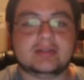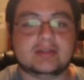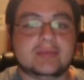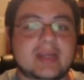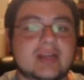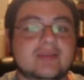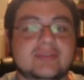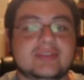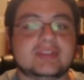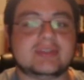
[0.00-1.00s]
make up
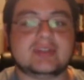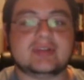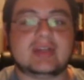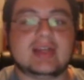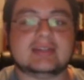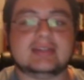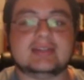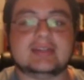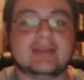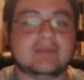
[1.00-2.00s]
for the similar
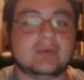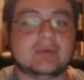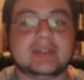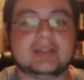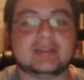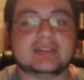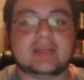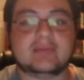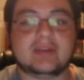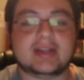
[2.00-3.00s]
classes and everyone being the
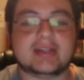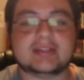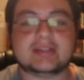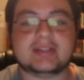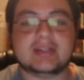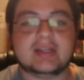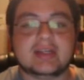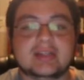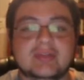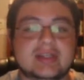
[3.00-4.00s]
same race,
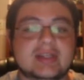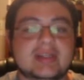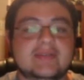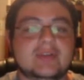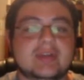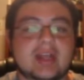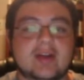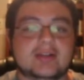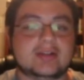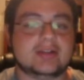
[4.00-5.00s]
you can give your
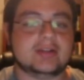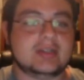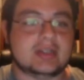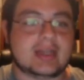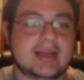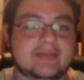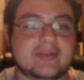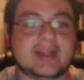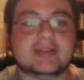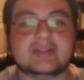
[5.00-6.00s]
character life
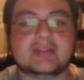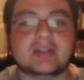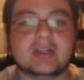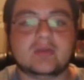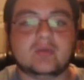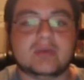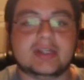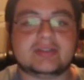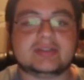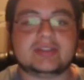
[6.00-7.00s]
events,
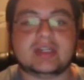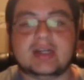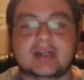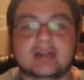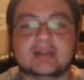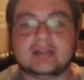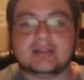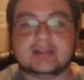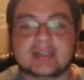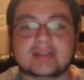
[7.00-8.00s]
which
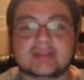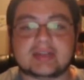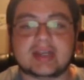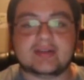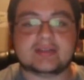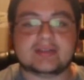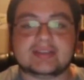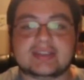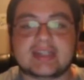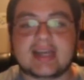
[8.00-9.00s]
change your
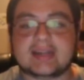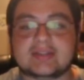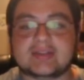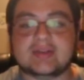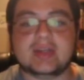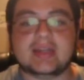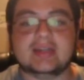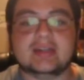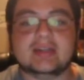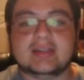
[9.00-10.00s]
character's stats so
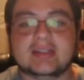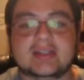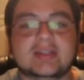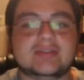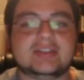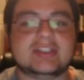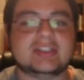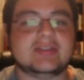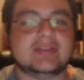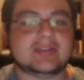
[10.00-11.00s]
that he or she
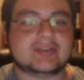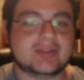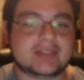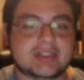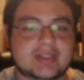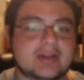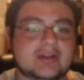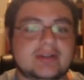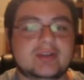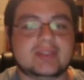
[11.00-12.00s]
isn't this
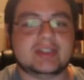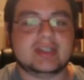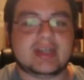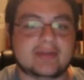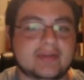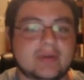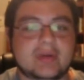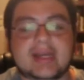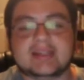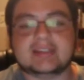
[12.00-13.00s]
cookie-cutter human that
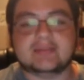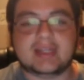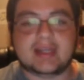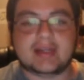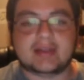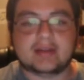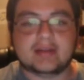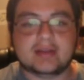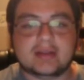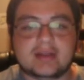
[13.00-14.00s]
everyone has to play.
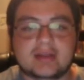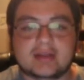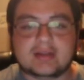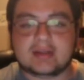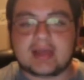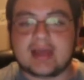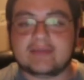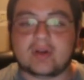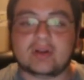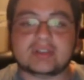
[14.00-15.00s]

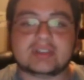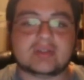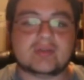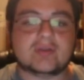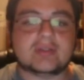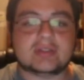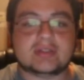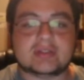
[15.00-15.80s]
Also,